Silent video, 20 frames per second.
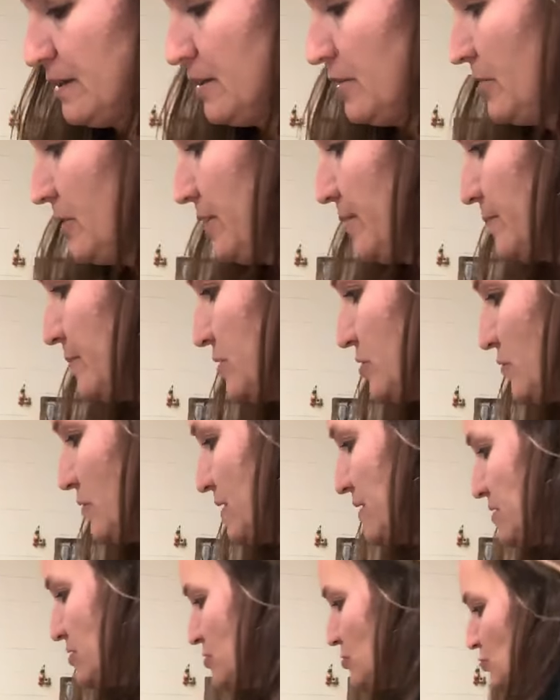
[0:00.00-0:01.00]
Okay, so
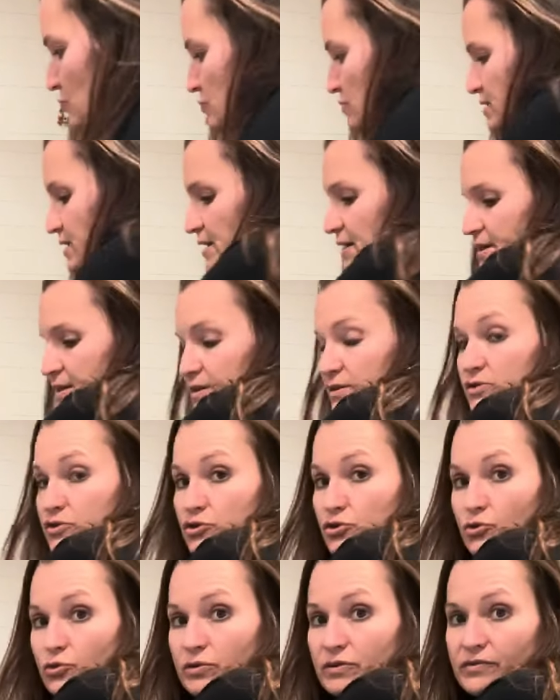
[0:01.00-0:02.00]
that's
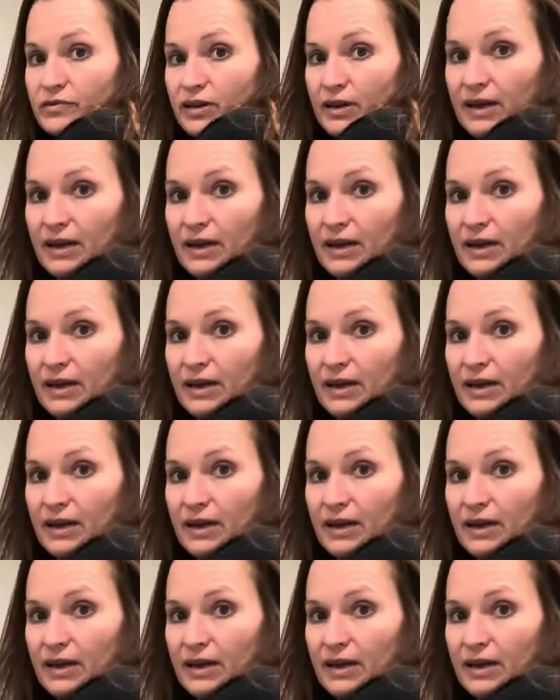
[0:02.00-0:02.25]
two different